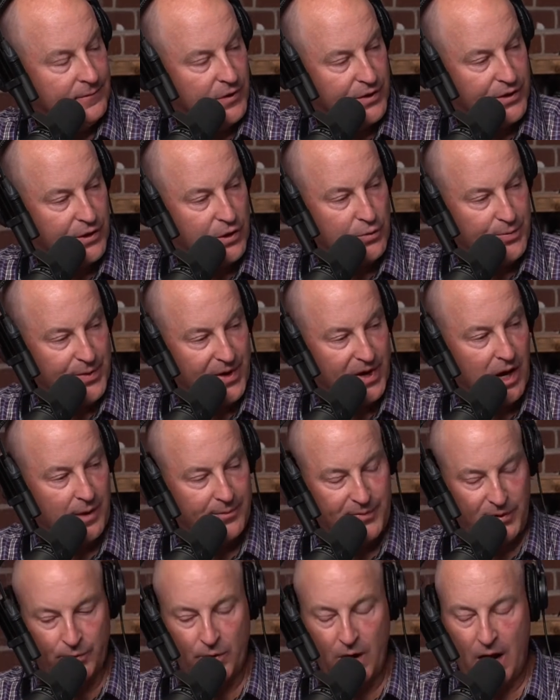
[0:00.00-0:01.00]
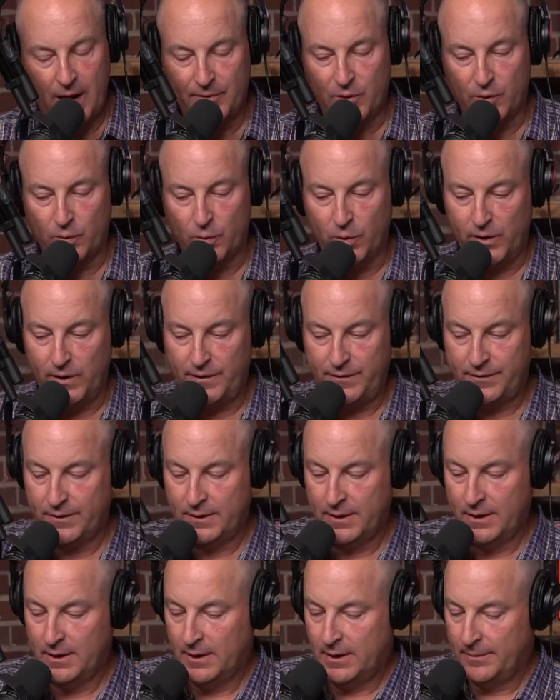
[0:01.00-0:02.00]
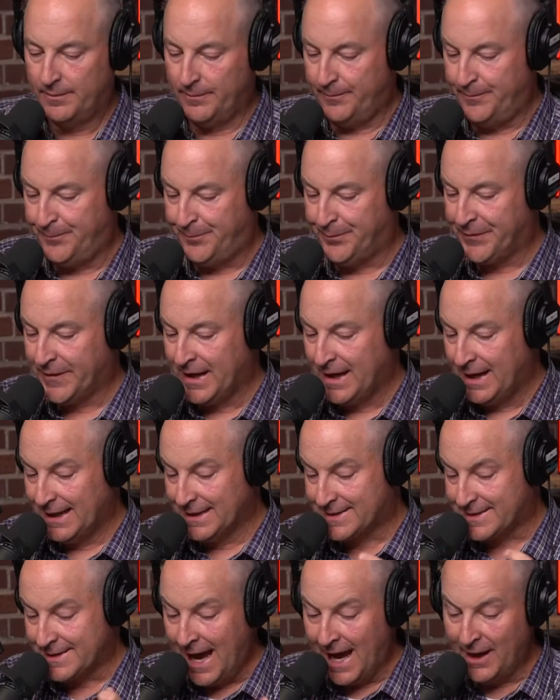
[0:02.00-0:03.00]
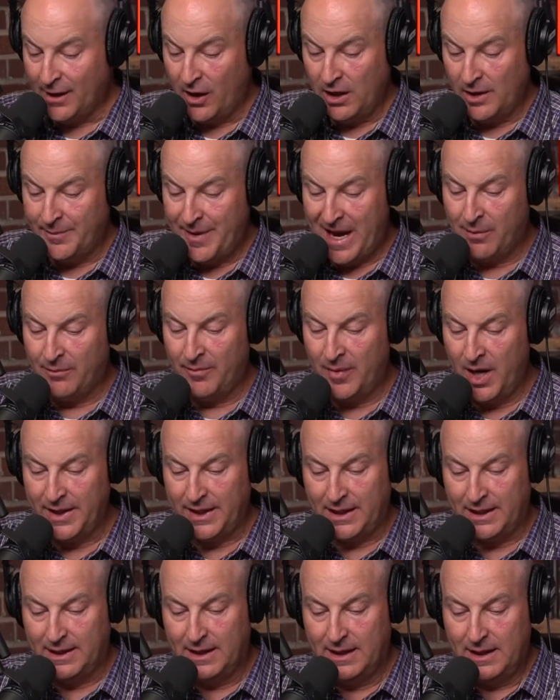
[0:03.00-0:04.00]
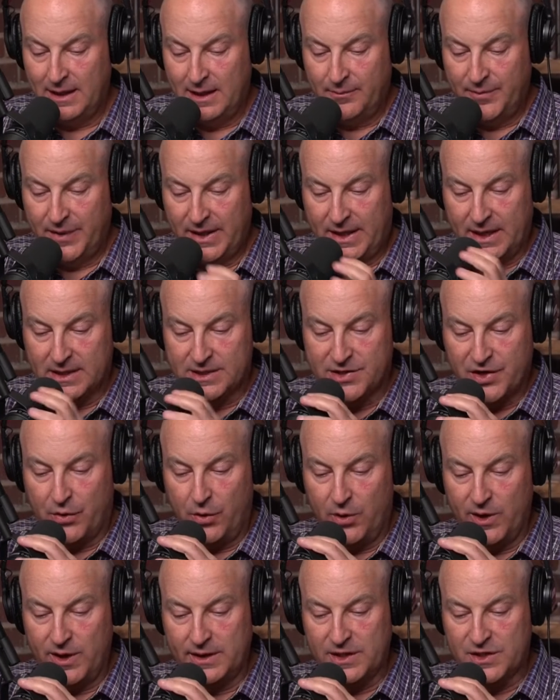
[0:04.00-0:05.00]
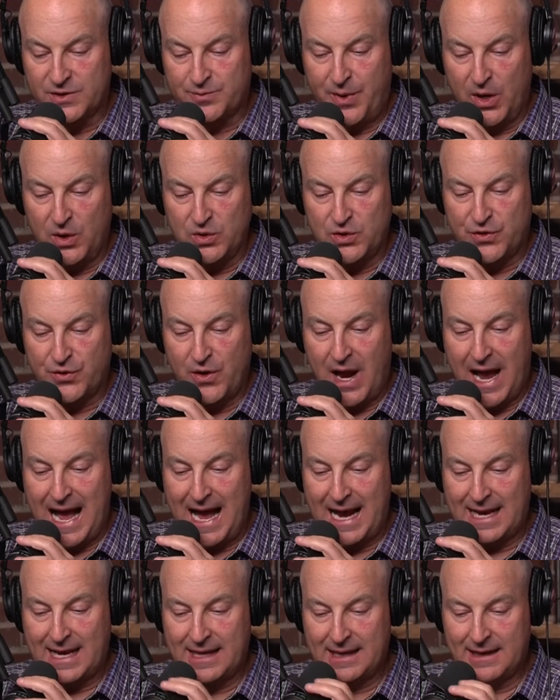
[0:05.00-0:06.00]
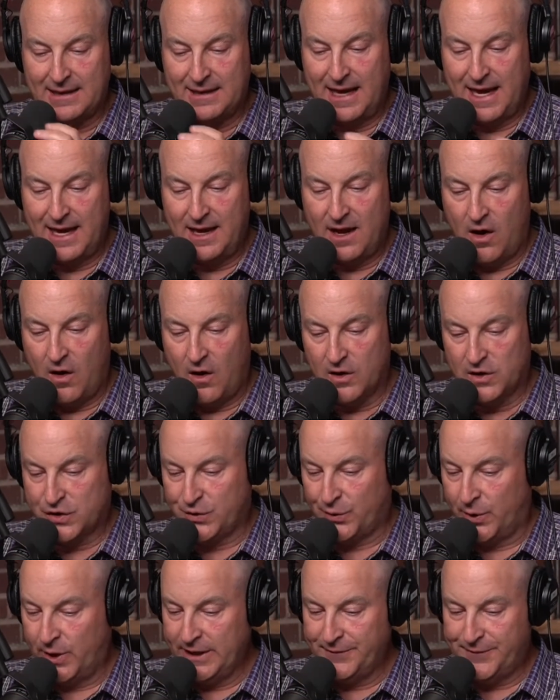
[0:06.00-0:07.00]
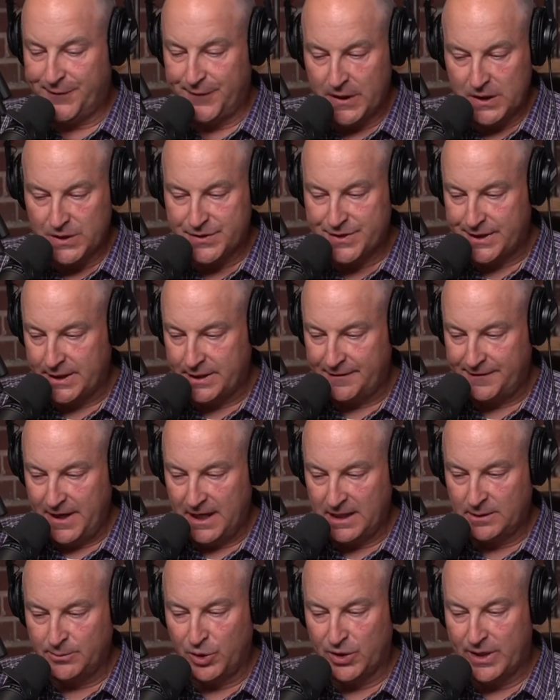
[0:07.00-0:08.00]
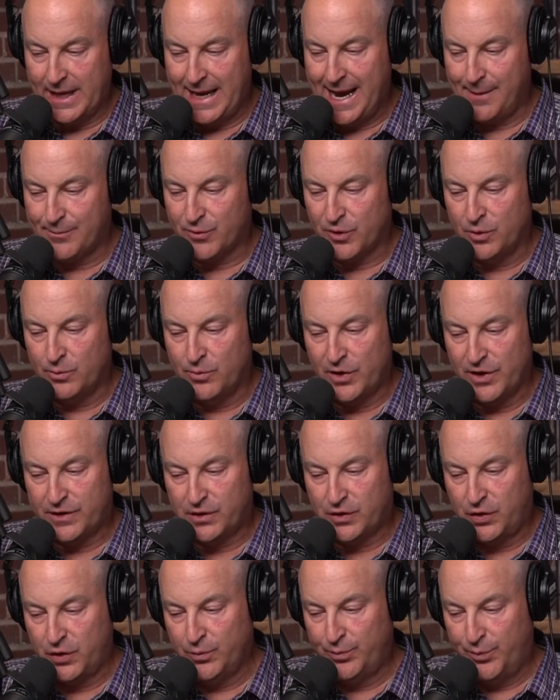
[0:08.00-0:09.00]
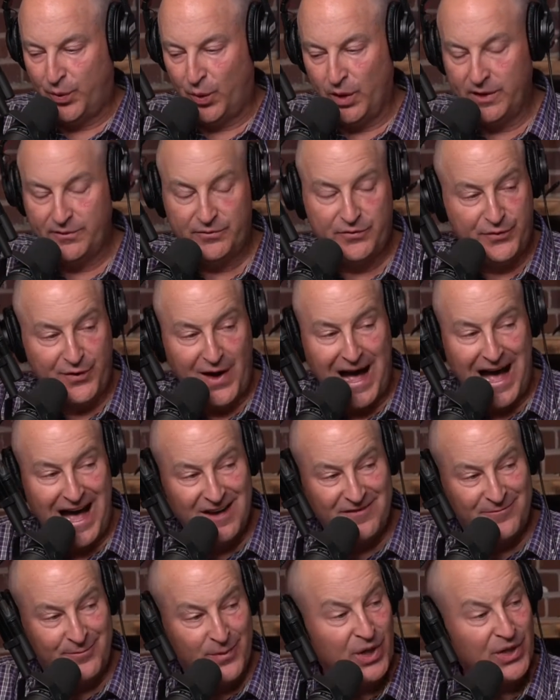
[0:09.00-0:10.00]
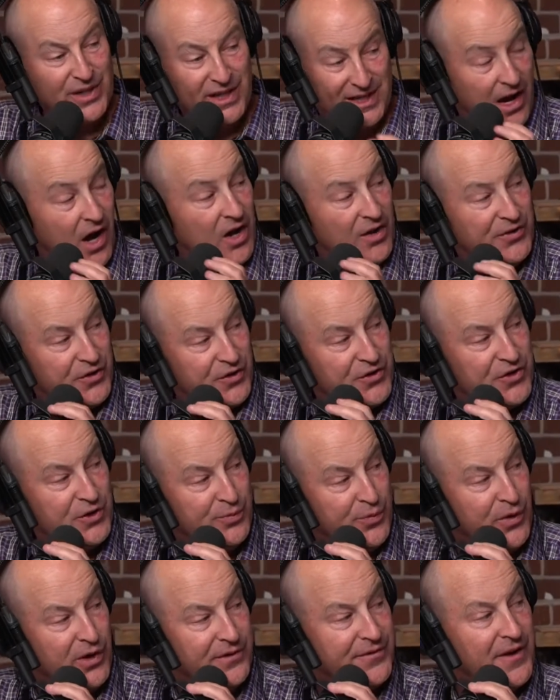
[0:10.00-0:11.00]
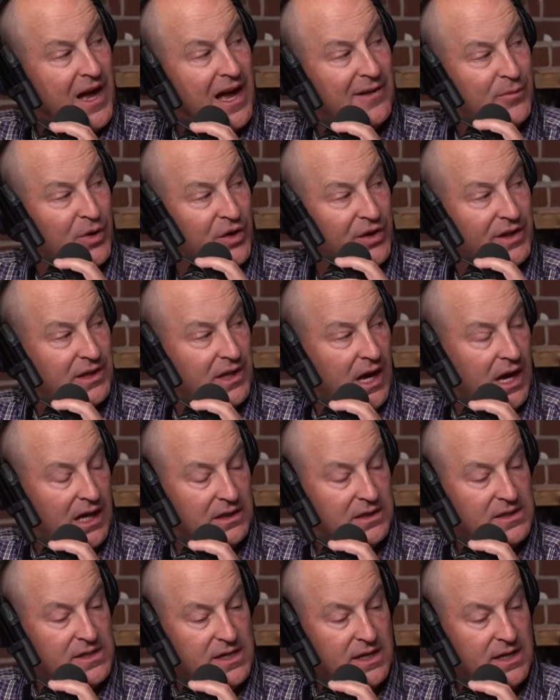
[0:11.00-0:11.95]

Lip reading: with Cooper Kupp and Robert Woods. It's not all about money because according to SpoTrack, they are 21st in available cap room with under $2.5 million.